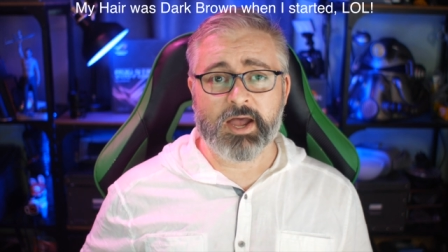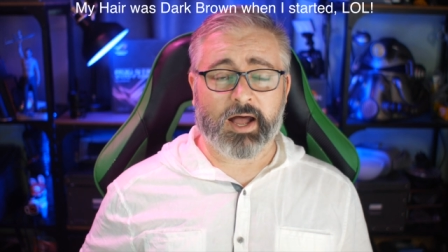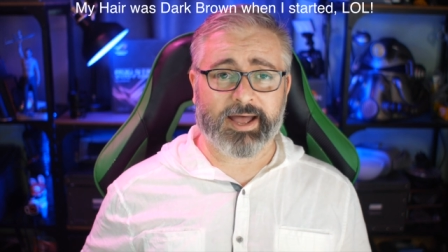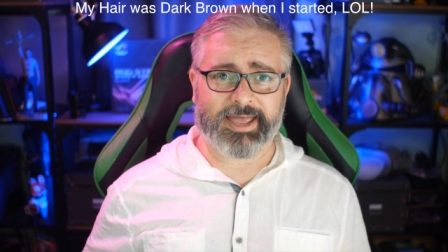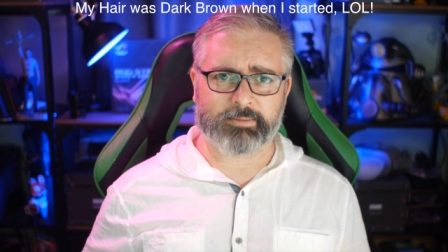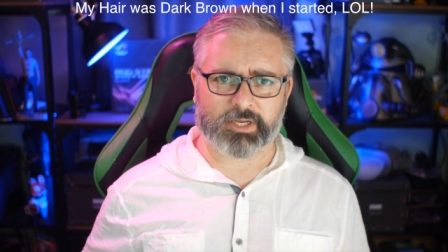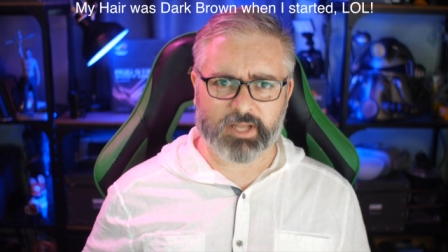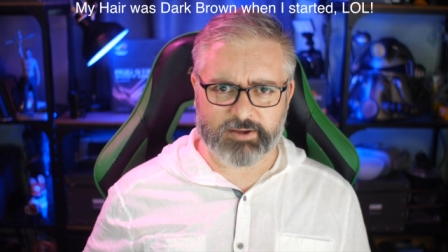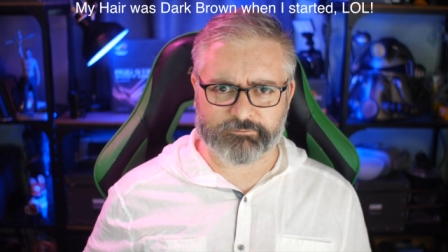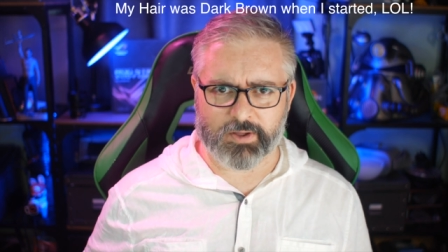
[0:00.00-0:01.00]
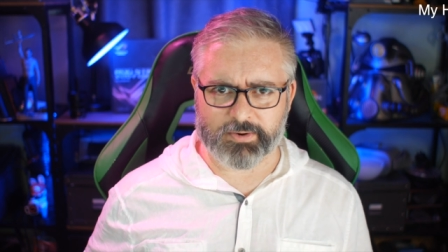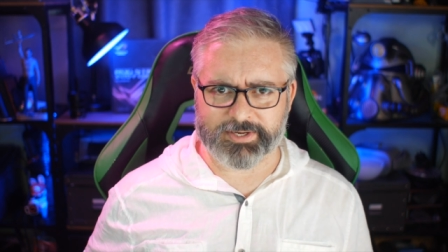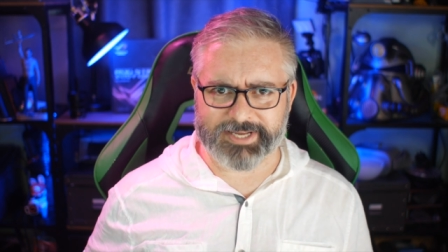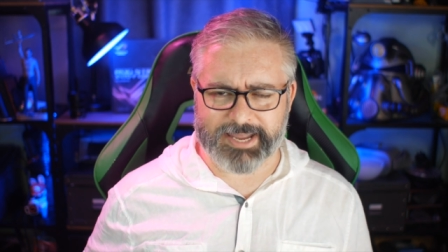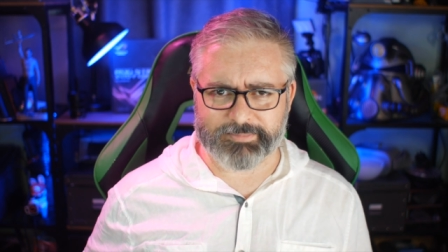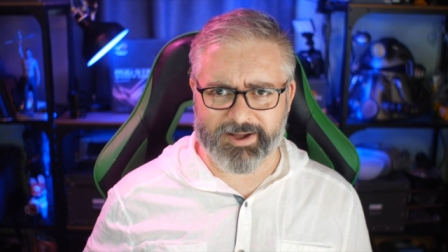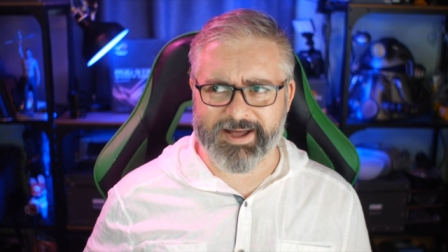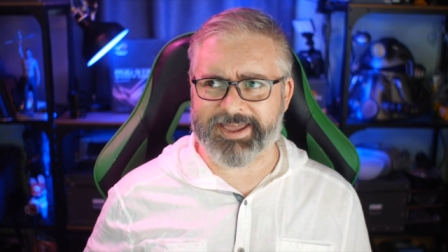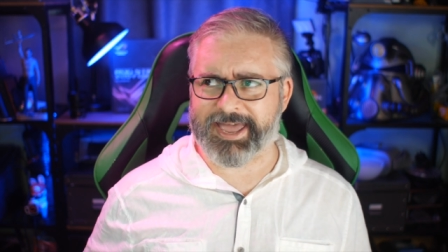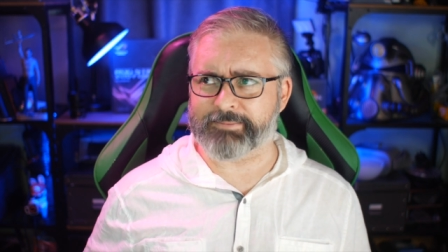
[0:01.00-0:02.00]
I am a lifelong gamer.
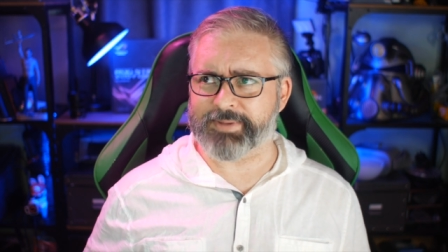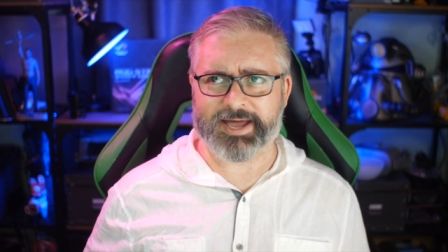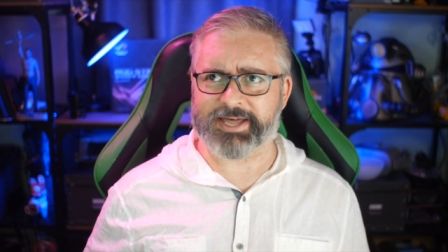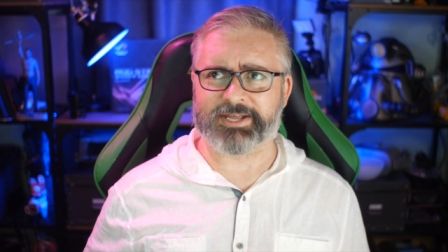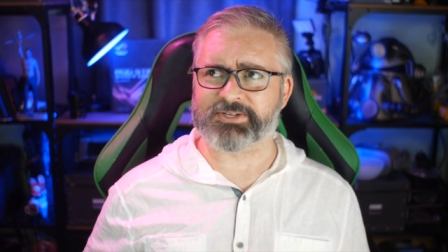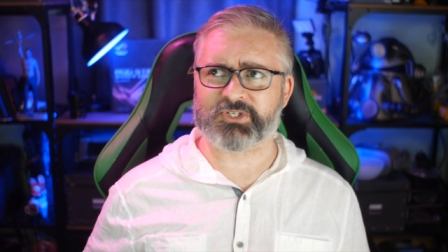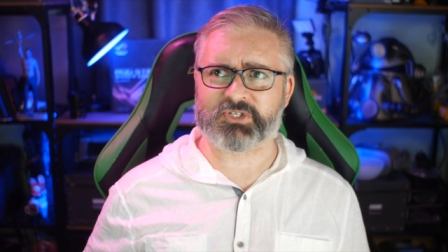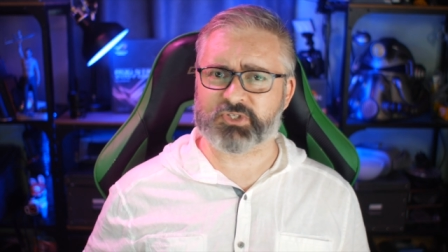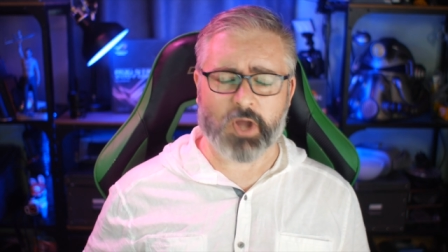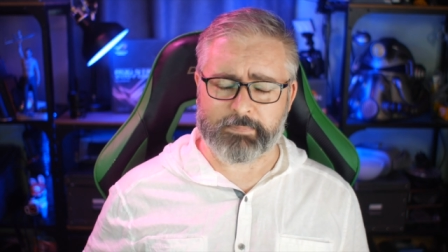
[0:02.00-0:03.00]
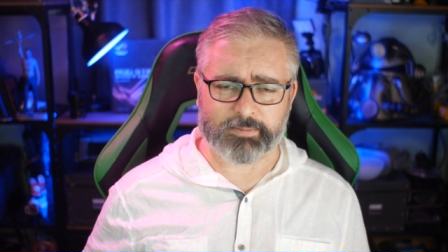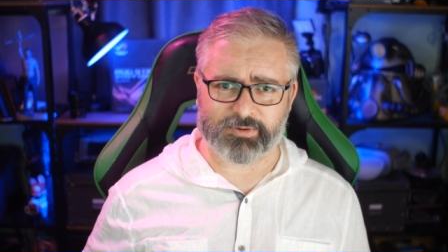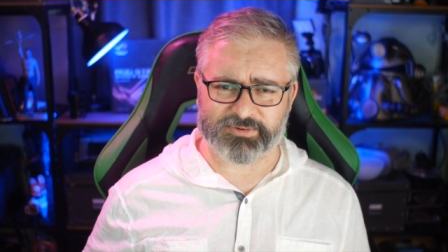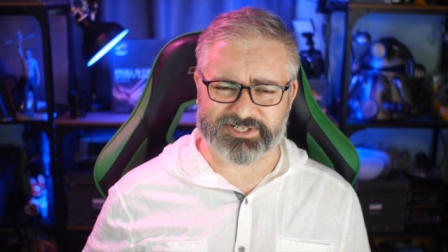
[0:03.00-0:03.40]
I am an unstoppable